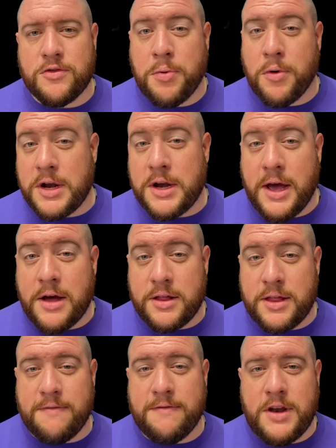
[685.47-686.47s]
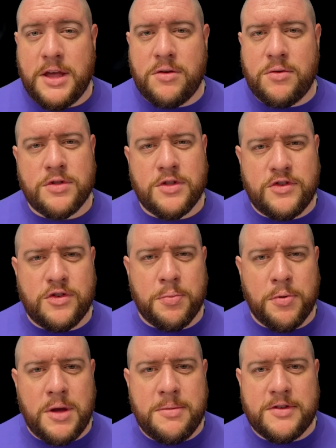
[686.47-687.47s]
pointed out on that video, the
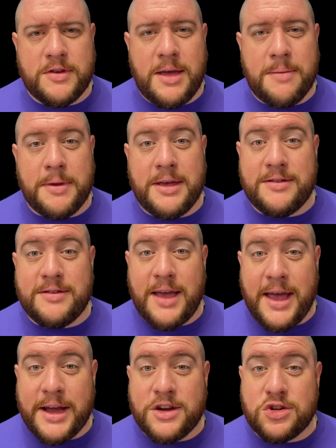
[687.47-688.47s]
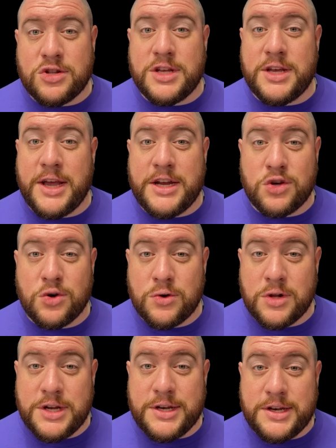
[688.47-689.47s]
Supreme Escape is actually a
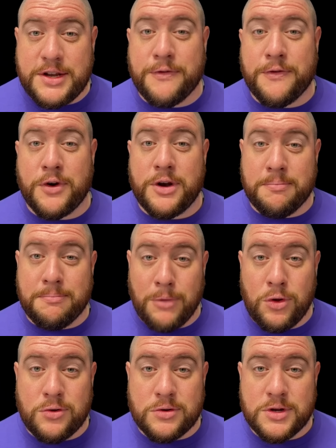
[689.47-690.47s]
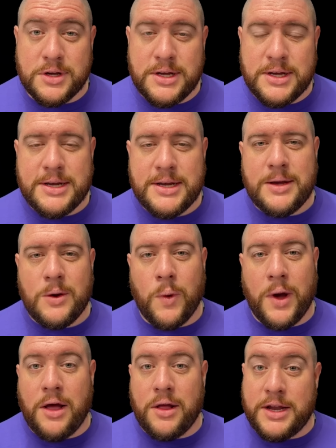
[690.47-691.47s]
totally different mold.
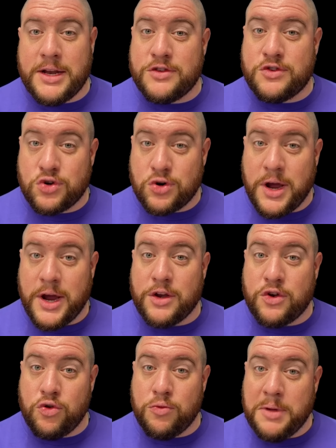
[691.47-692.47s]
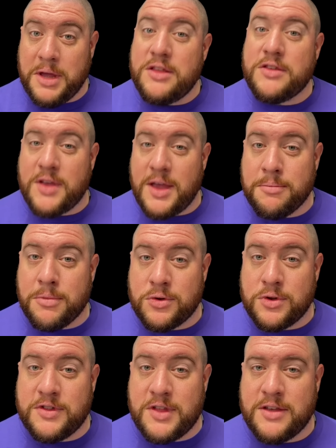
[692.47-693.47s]
While it is trying to be the same
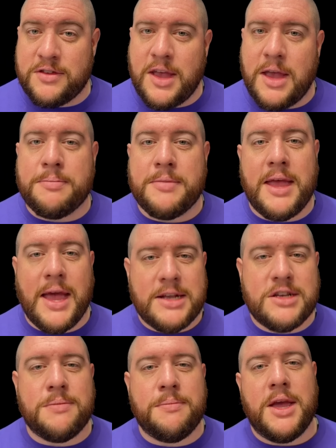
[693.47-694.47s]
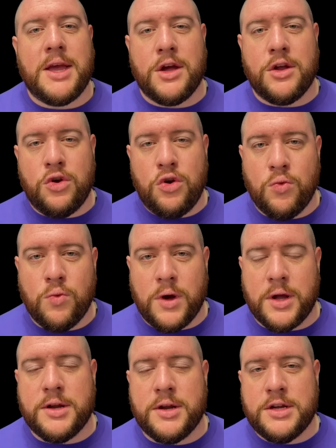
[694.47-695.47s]
mold as the Escape, they had to make a new
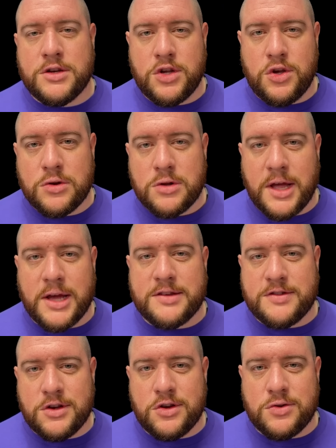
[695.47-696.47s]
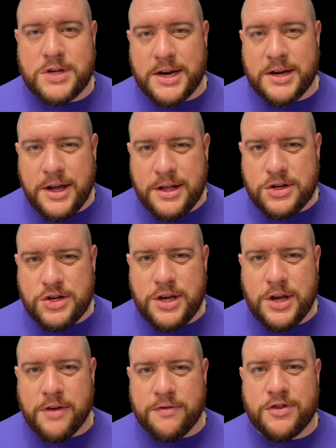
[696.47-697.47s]
one to utilize the new
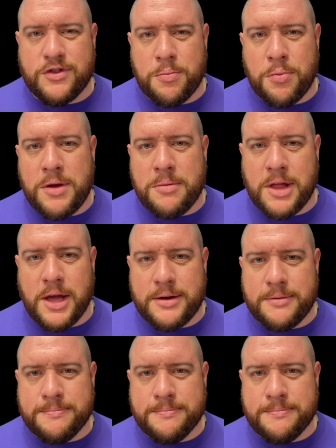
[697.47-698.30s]
technology of the Supreme line.